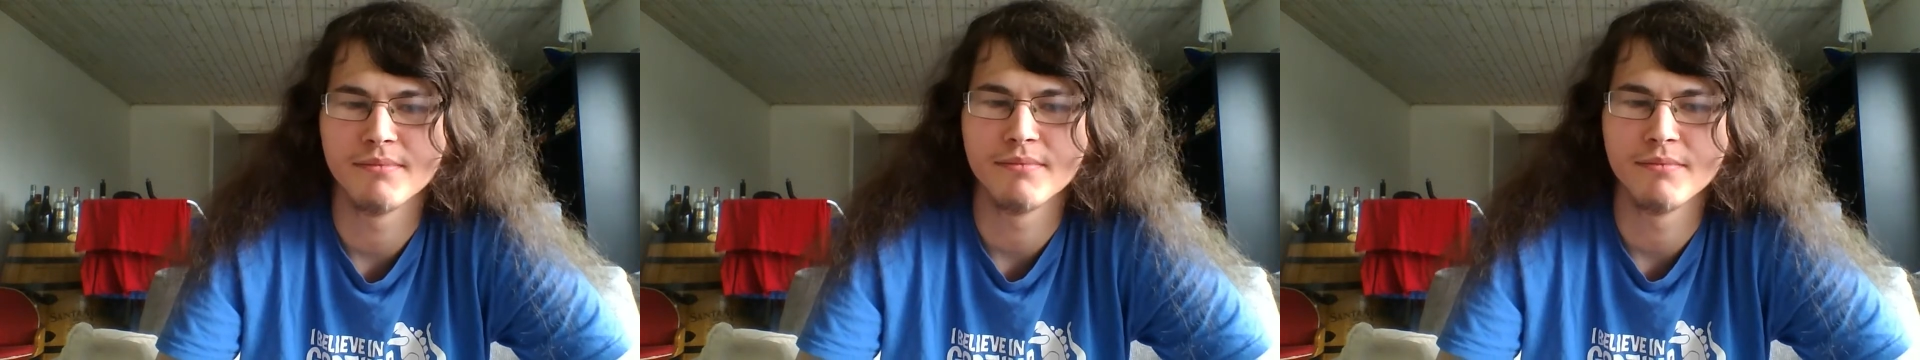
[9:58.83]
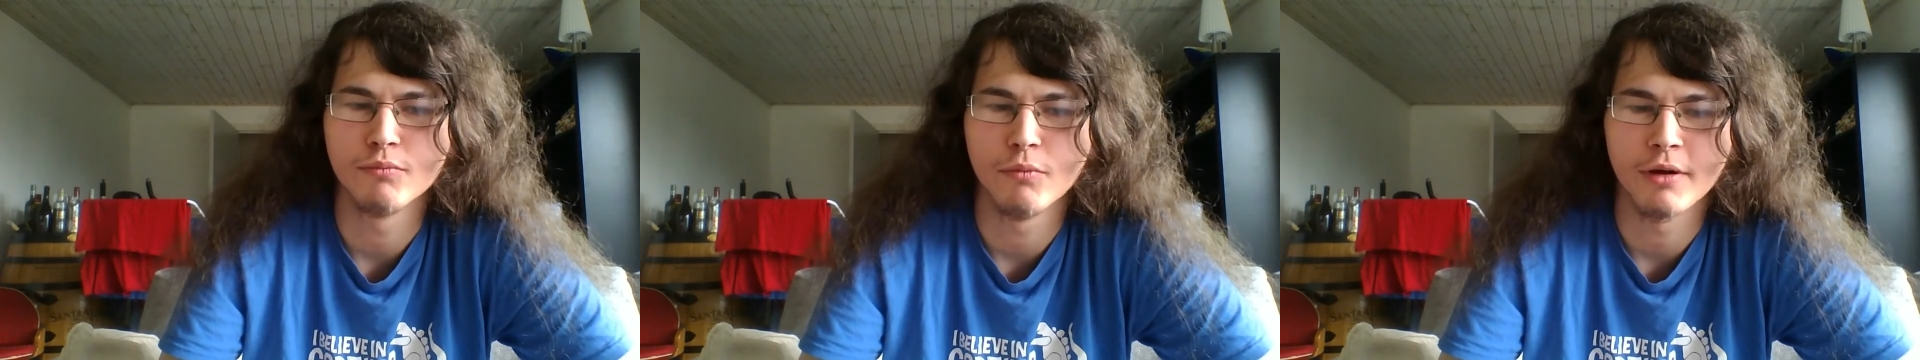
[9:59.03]

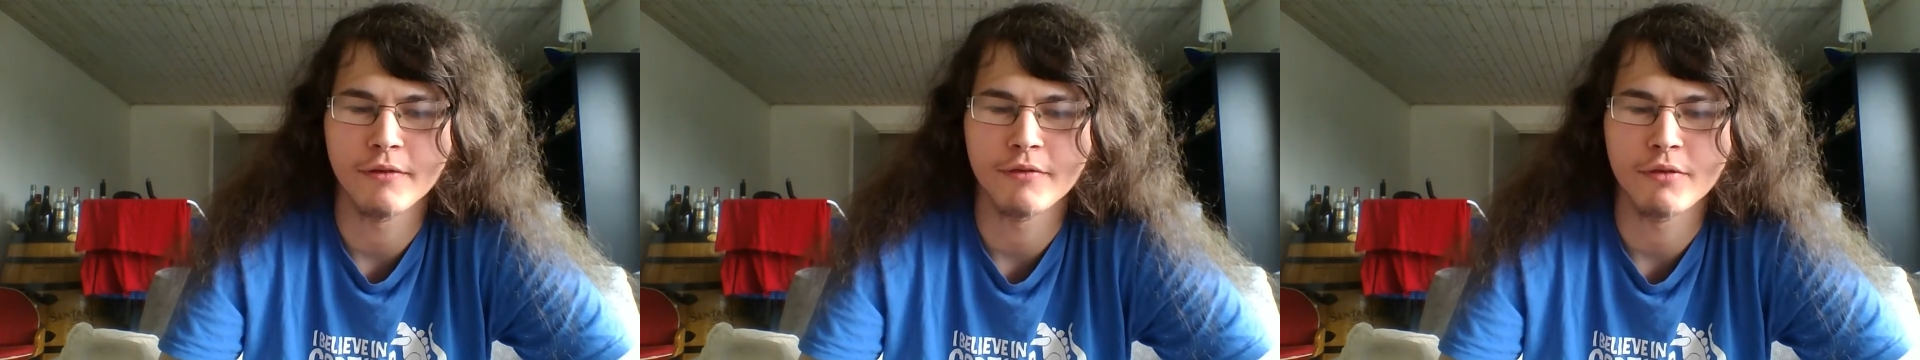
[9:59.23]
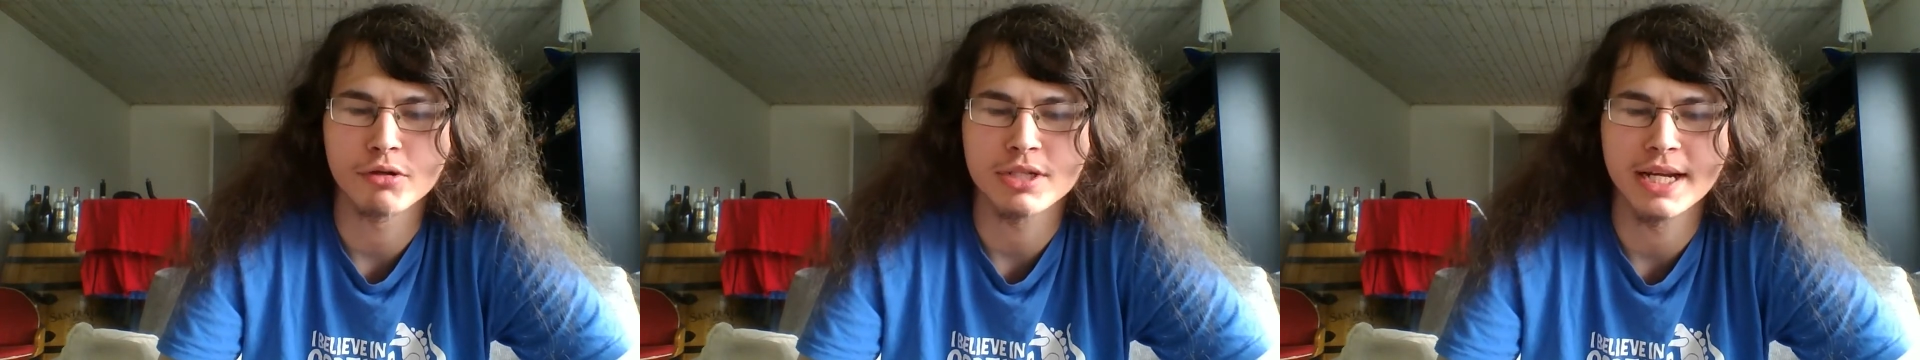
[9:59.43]
one
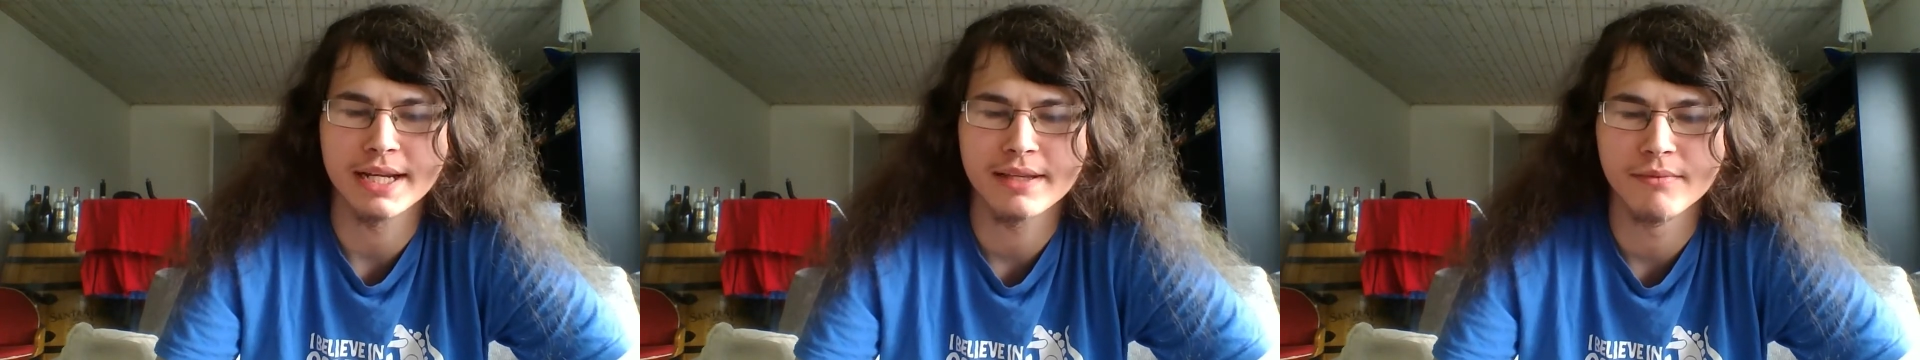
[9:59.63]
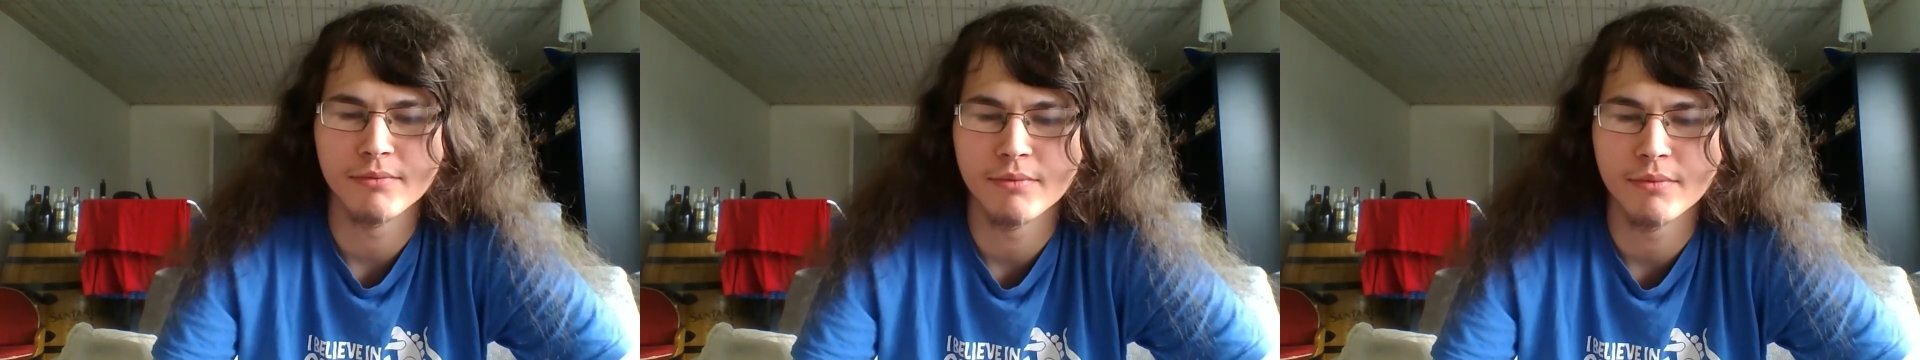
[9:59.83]
of those
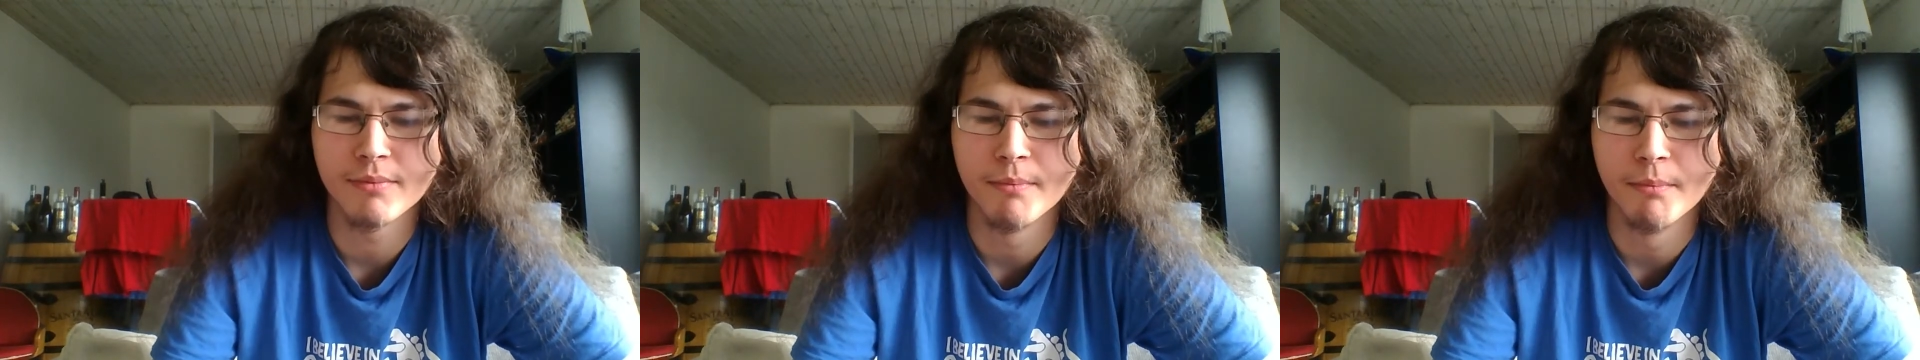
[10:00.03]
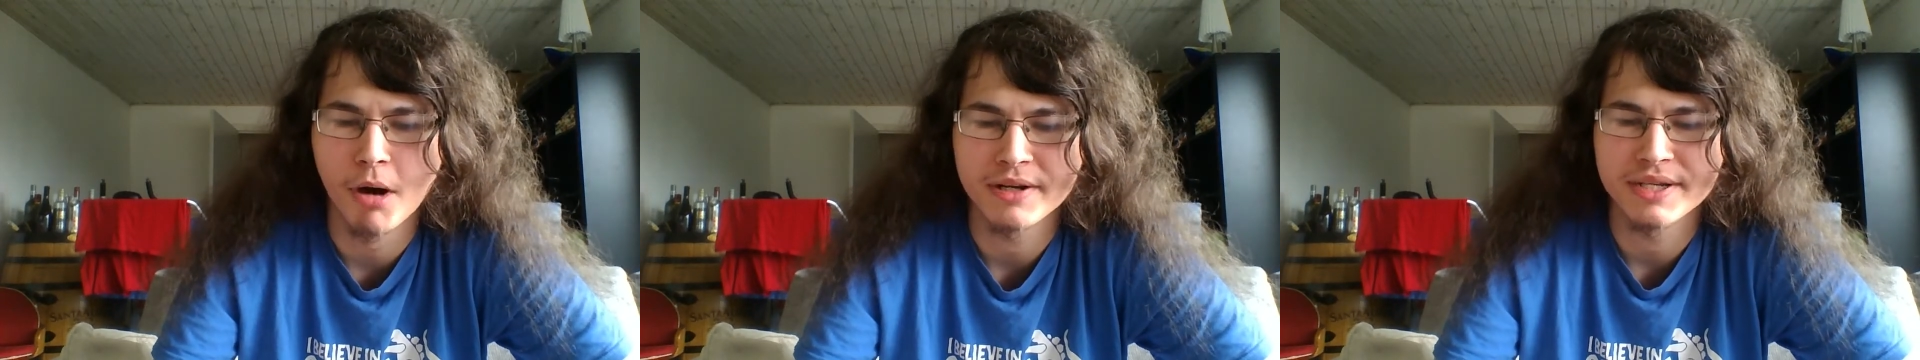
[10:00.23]
like
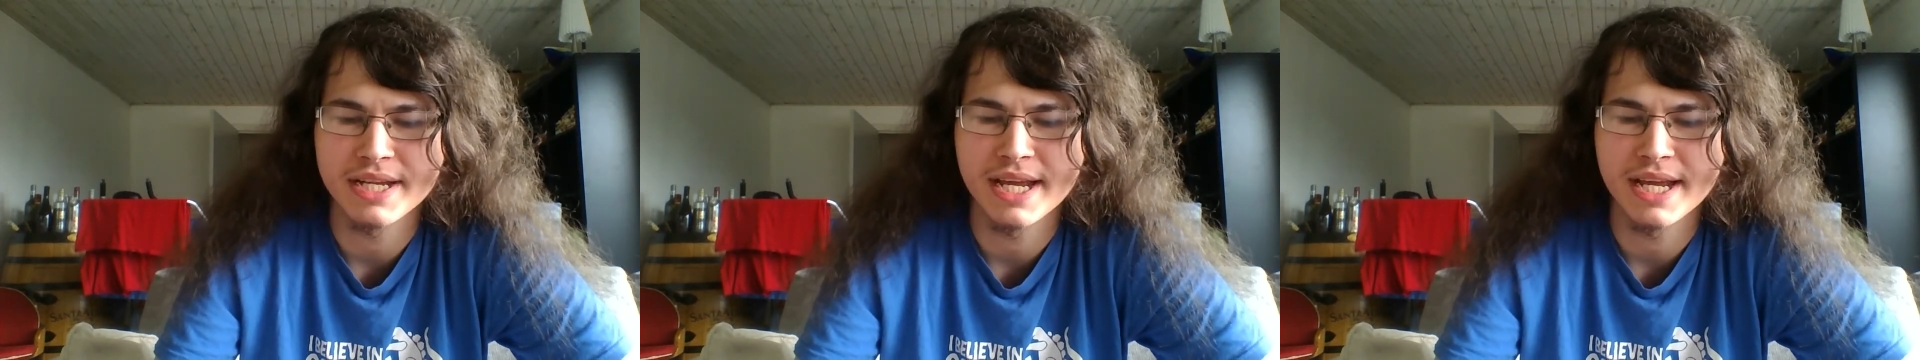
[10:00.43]
modern